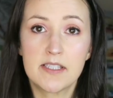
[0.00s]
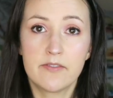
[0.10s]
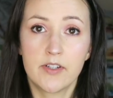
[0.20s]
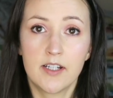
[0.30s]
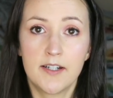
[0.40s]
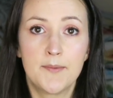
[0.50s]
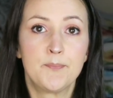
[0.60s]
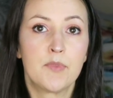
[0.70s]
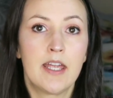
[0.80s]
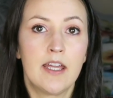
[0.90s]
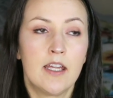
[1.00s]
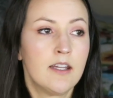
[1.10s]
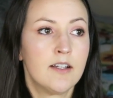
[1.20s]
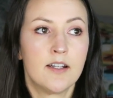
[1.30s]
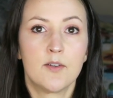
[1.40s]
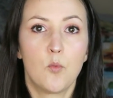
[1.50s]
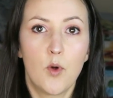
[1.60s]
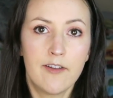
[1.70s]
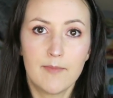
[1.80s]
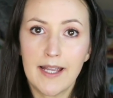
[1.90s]
Pacifica.
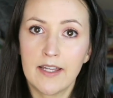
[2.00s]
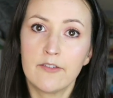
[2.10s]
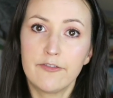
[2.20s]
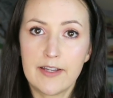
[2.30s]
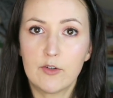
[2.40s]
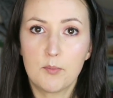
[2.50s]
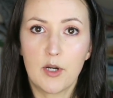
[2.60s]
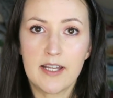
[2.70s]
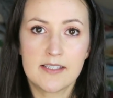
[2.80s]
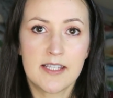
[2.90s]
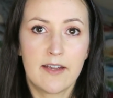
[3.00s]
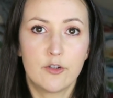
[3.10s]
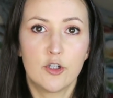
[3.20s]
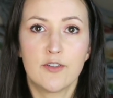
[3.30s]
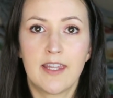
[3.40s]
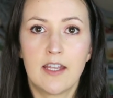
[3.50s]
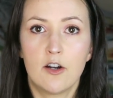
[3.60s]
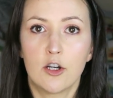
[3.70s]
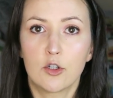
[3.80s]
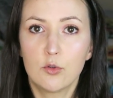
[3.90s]
One of my favorite brands ever. They
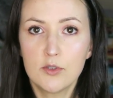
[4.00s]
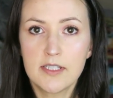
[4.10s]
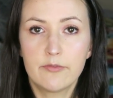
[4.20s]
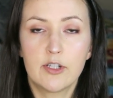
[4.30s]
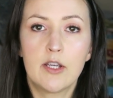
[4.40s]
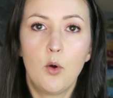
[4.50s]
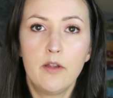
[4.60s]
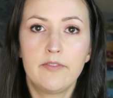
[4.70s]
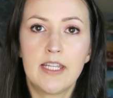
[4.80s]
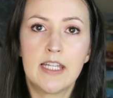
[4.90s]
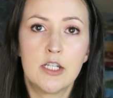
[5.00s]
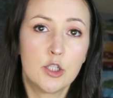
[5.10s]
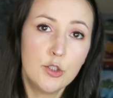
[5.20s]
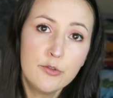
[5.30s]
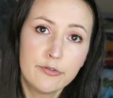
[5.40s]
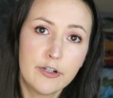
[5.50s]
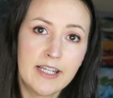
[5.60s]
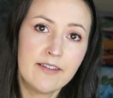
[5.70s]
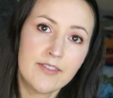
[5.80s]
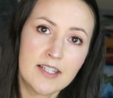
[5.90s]
are cruelty-free, all vegan,
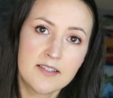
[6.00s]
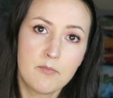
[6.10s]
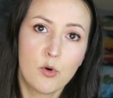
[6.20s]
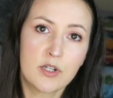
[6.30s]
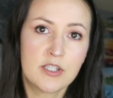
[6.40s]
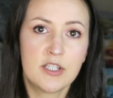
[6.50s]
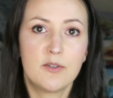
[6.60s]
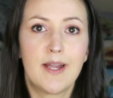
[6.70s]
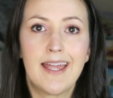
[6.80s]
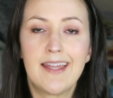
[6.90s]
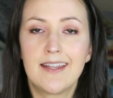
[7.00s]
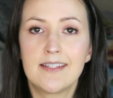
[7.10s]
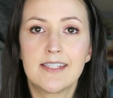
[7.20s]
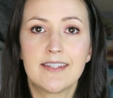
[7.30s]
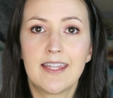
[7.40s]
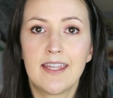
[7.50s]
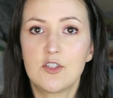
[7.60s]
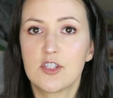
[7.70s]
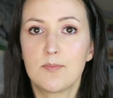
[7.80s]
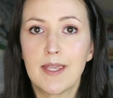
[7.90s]
gluten-free if that's important to you, and
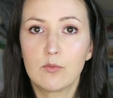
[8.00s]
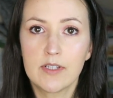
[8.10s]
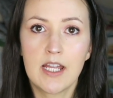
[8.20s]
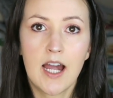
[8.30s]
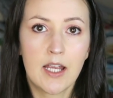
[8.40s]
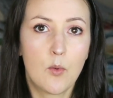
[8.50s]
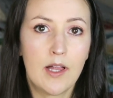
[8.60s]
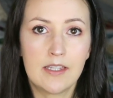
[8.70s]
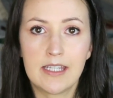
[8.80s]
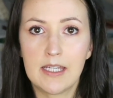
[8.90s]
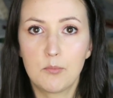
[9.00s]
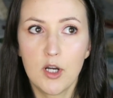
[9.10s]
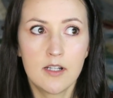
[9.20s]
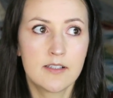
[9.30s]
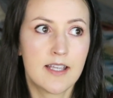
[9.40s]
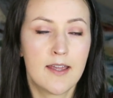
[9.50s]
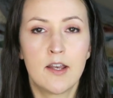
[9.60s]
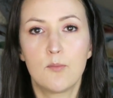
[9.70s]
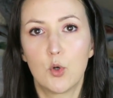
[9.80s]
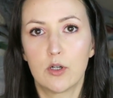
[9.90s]
they just make really high-quality products
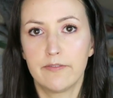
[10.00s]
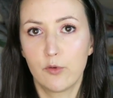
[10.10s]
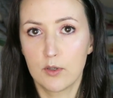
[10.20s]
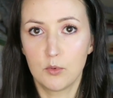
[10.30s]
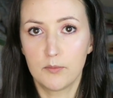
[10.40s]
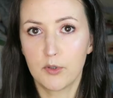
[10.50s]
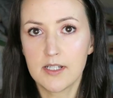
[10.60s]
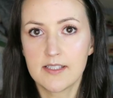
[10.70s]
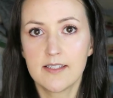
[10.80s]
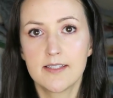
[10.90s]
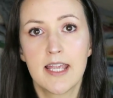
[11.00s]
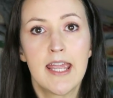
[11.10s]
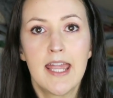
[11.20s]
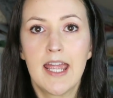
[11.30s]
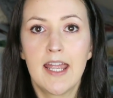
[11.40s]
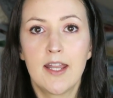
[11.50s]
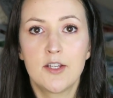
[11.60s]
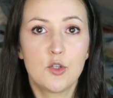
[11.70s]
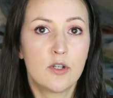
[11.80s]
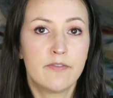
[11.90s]
at more affordable prices.
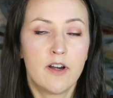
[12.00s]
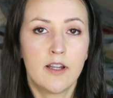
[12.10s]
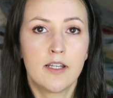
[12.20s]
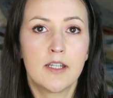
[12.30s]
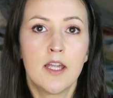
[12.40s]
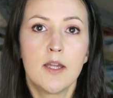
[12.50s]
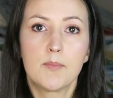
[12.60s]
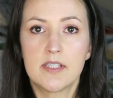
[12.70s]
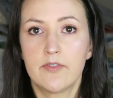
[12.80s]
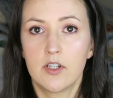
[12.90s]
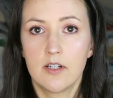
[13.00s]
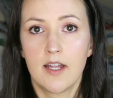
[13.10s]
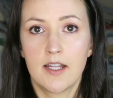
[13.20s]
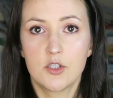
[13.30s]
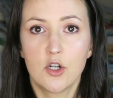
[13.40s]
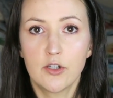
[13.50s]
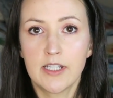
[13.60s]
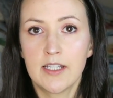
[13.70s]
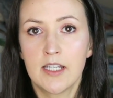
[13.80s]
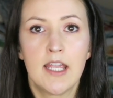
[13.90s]
And you can find Pacifica at
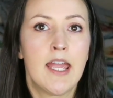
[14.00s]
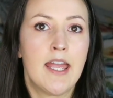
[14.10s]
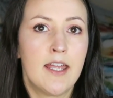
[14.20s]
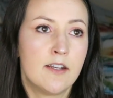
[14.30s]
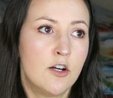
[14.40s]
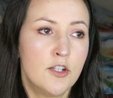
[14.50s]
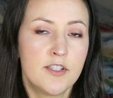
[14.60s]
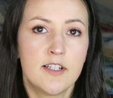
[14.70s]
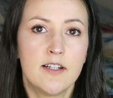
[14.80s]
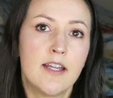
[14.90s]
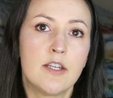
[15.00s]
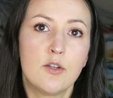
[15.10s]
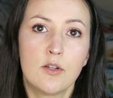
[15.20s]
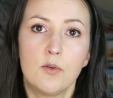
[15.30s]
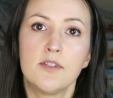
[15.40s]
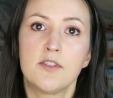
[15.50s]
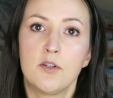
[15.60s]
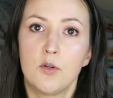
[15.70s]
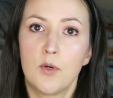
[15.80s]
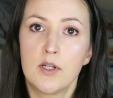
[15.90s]
Target and Ulta, and you could
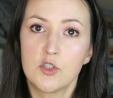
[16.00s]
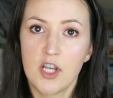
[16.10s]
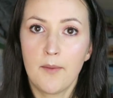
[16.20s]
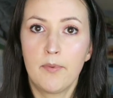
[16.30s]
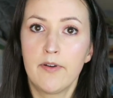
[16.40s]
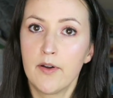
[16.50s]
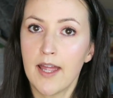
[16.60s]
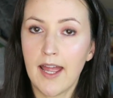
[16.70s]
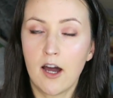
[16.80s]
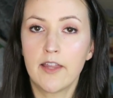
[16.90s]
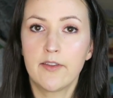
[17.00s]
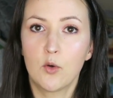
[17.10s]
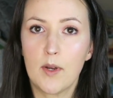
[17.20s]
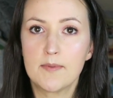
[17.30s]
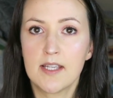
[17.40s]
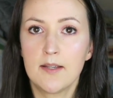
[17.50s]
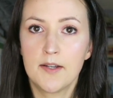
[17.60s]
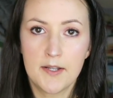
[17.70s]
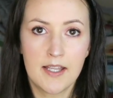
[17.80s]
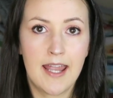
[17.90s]
also shop on their
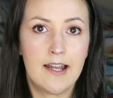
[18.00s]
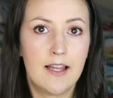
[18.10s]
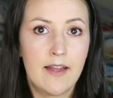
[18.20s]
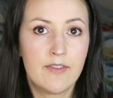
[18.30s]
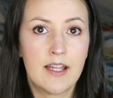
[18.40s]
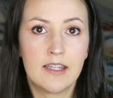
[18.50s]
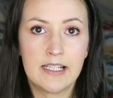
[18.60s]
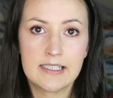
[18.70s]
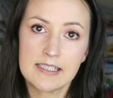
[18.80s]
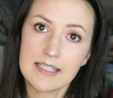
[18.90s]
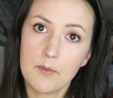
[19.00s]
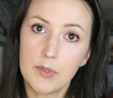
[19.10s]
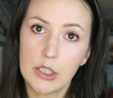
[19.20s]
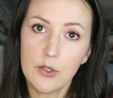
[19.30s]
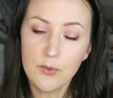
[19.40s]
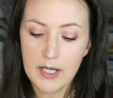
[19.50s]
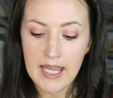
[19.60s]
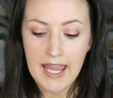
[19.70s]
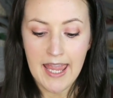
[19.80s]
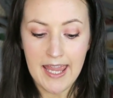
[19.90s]
website, and I'll have that linked down below.
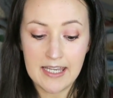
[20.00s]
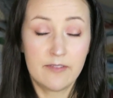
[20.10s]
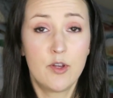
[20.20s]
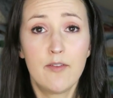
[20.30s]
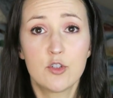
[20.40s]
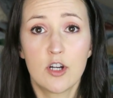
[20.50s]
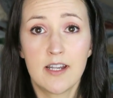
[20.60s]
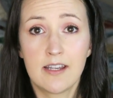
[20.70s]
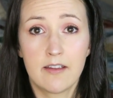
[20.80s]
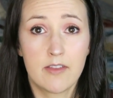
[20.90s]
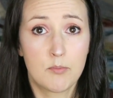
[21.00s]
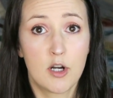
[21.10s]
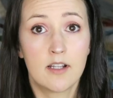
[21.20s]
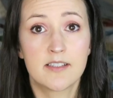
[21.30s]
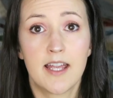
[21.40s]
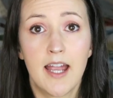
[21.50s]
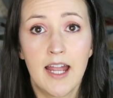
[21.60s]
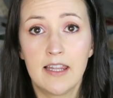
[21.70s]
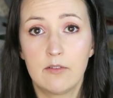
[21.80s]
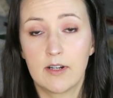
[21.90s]
And if you haven't tried any of their products, I
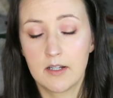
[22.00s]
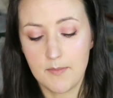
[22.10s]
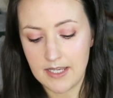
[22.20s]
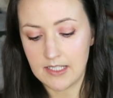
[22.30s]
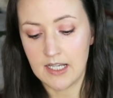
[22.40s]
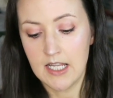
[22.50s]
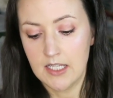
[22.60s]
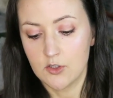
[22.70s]
highly recommend it.